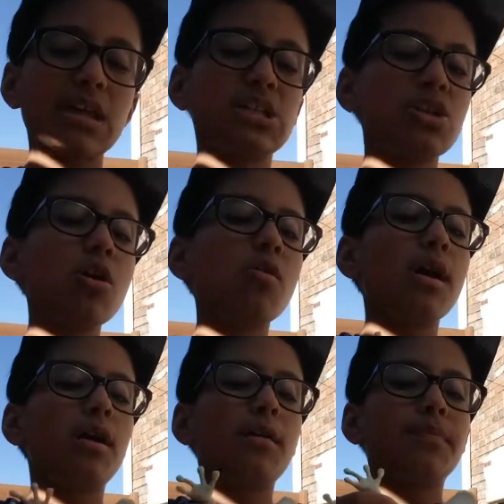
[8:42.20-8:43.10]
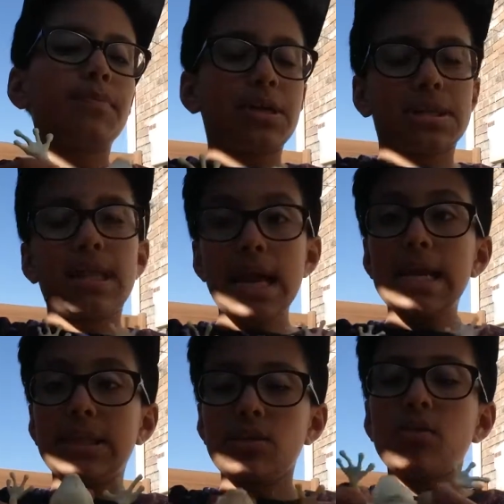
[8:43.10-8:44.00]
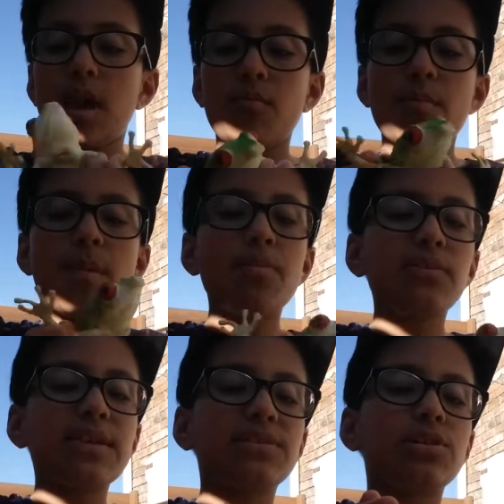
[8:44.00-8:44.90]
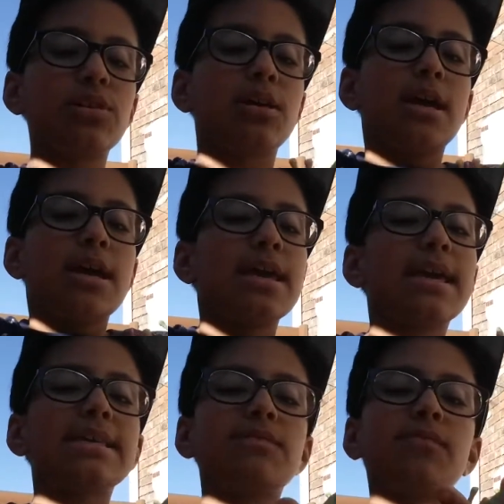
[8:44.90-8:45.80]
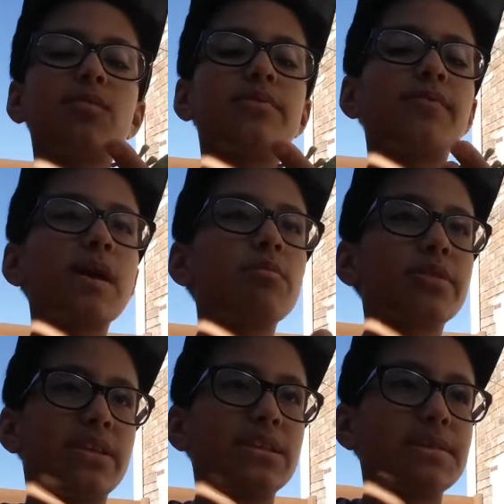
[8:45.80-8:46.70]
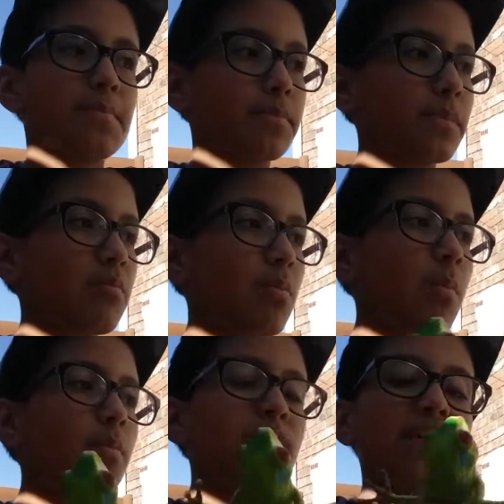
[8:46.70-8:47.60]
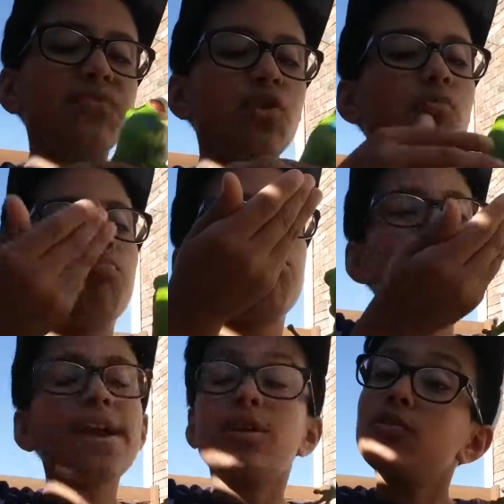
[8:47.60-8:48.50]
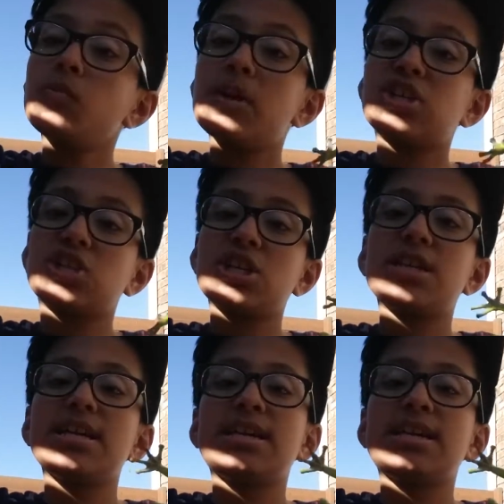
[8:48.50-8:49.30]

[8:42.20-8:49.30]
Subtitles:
So remember that in case you want to find one of these, remember that their bright coloration